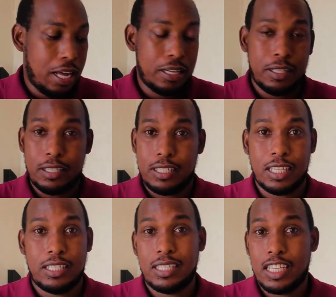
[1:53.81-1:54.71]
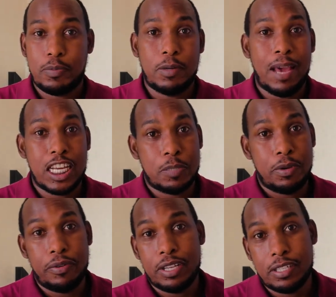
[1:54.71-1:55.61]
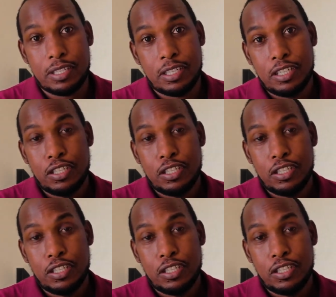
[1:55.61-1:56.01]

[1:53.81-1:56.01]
And this has been my experience.